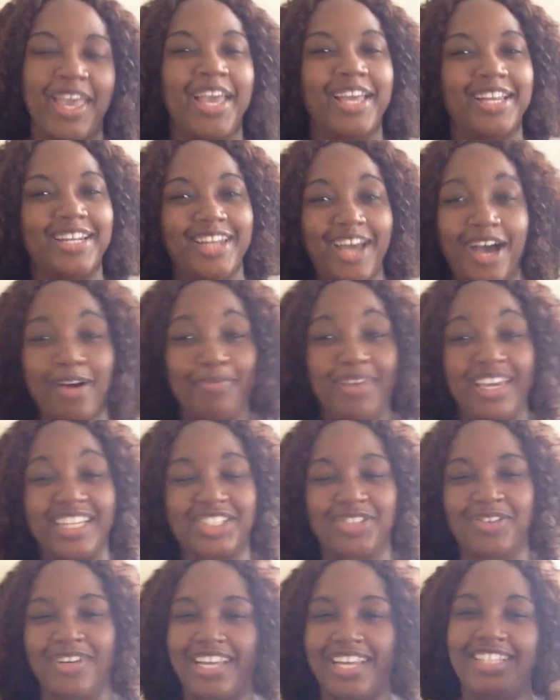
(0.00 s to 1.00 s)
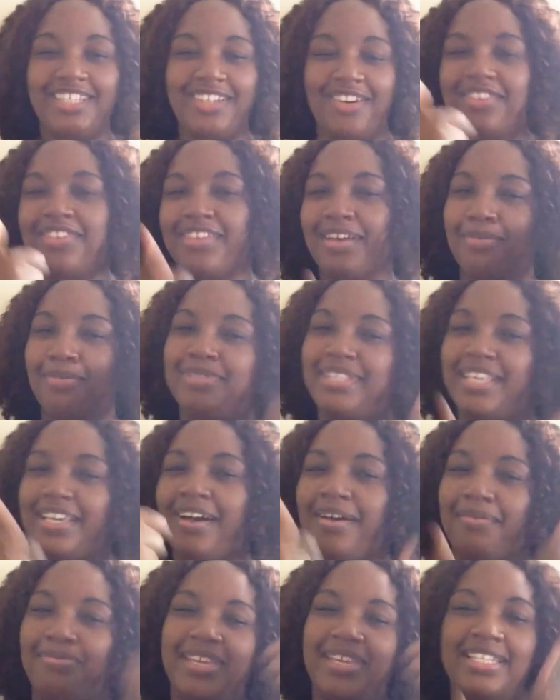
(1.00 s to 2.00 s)
Now make sure that you're thumbsing
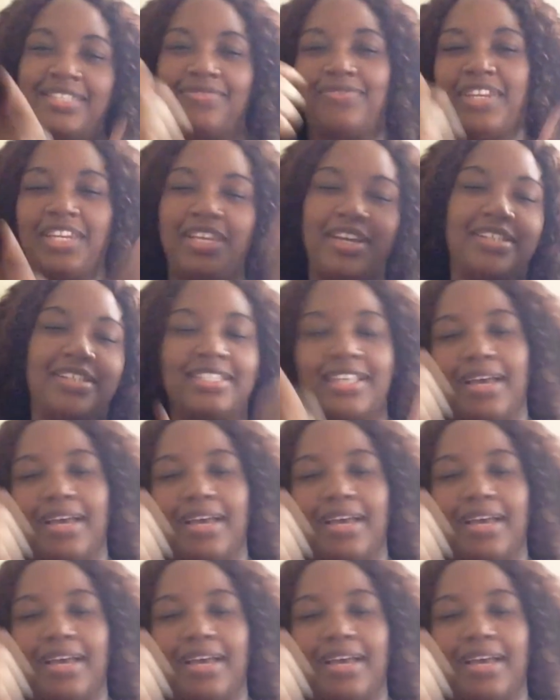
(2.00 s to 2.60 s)
up these videos.